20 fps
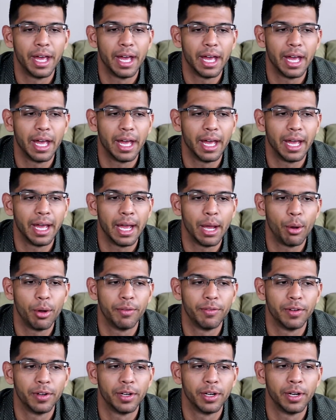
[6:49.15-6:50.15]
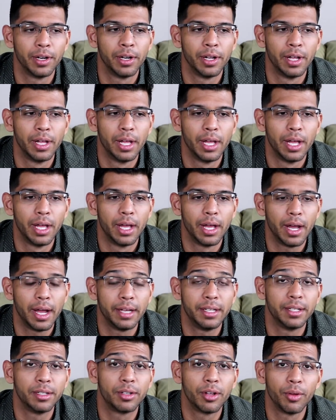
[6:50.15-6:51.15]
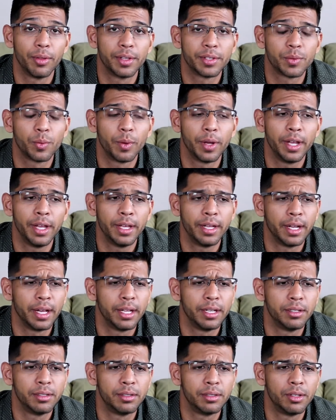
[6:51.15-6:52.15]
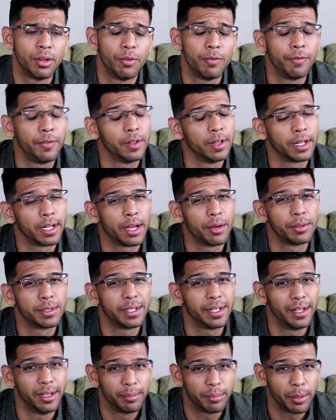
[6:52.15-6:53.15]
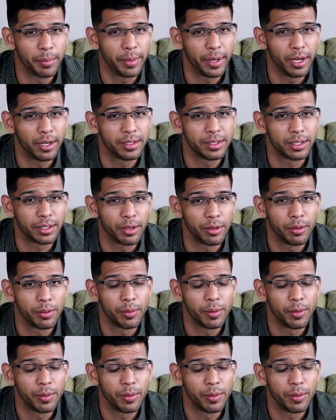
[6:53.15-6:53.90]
However, I did go this way, and I don't feel like I was still prepared to go